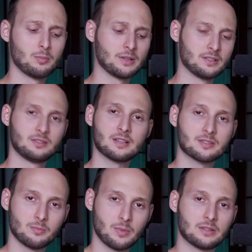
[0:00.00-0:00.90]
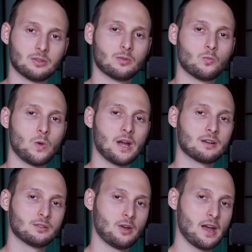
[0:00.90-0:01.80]
but it doesn't matter
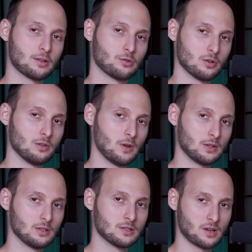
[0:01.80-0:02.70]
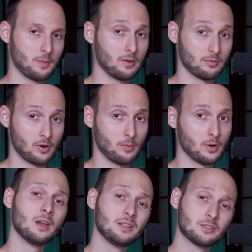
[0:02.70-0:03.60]
where the actual event is coming from.
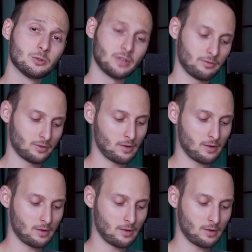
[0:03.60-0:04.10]
It could have